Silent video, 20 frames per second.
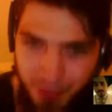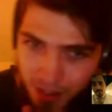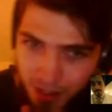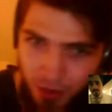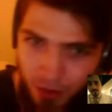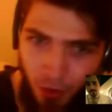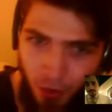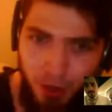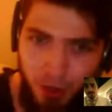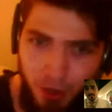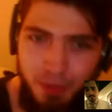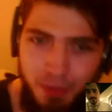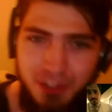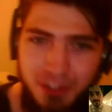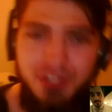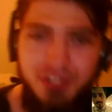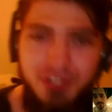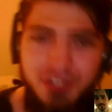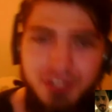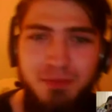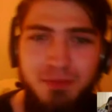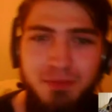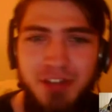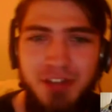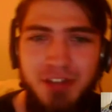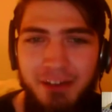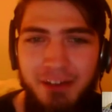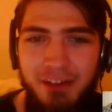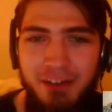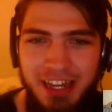or presumed to
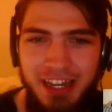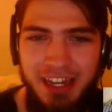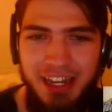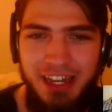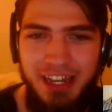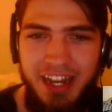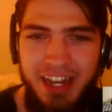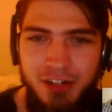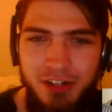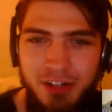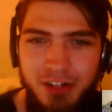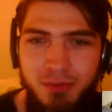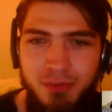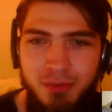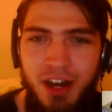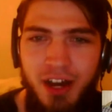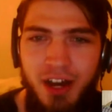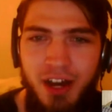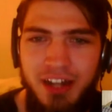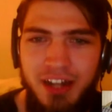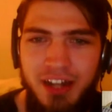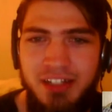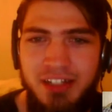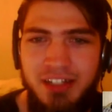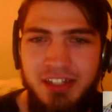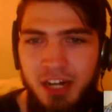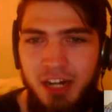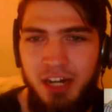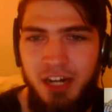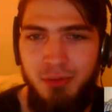have inheritable
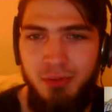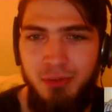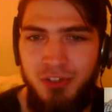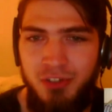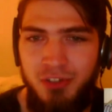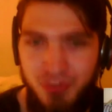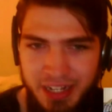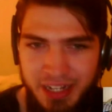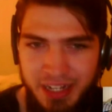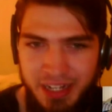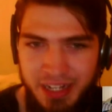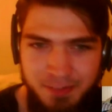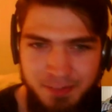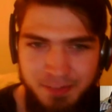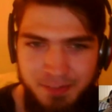undesirable traits.